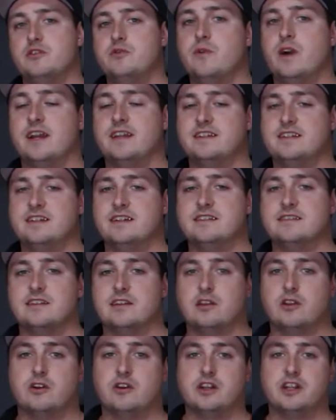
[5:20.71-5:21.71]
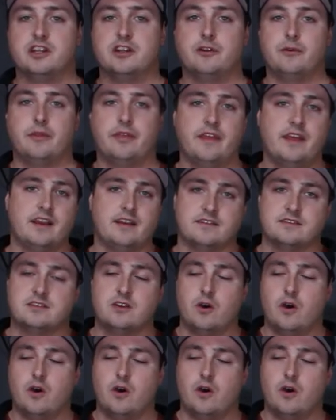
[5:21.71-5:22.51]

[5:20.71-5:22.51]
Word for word: new ideas and learning new things.